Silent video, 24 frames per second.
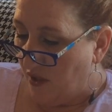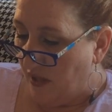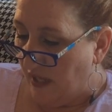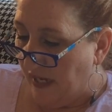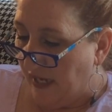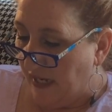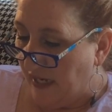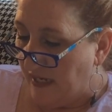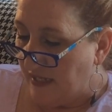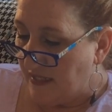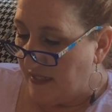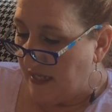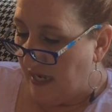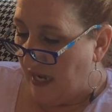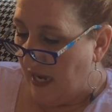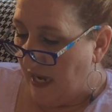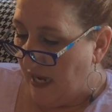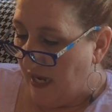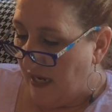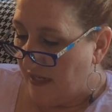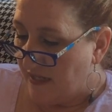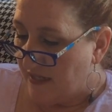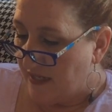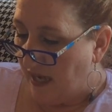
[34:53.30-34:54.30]
I can
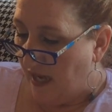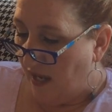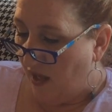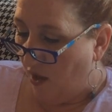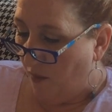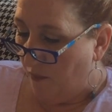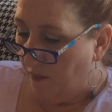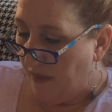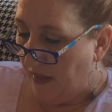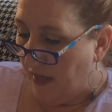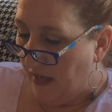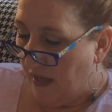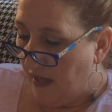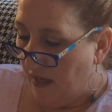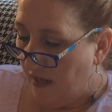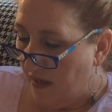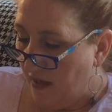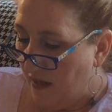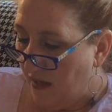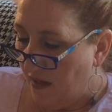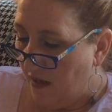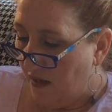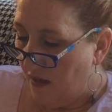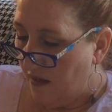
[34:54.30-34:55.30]
take to help
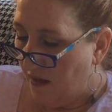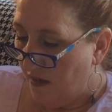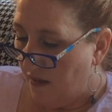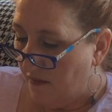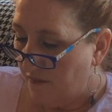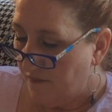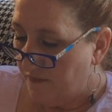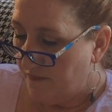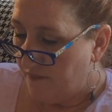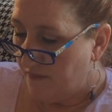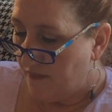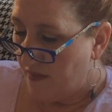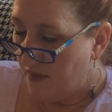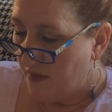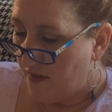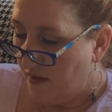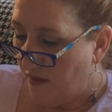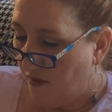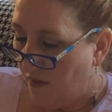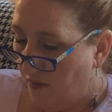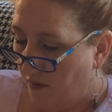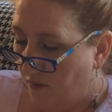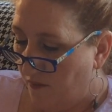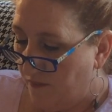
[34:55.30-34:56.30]
it.
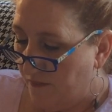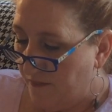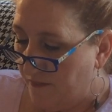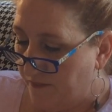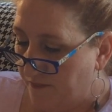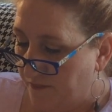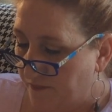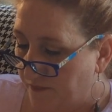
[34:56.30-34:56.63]
So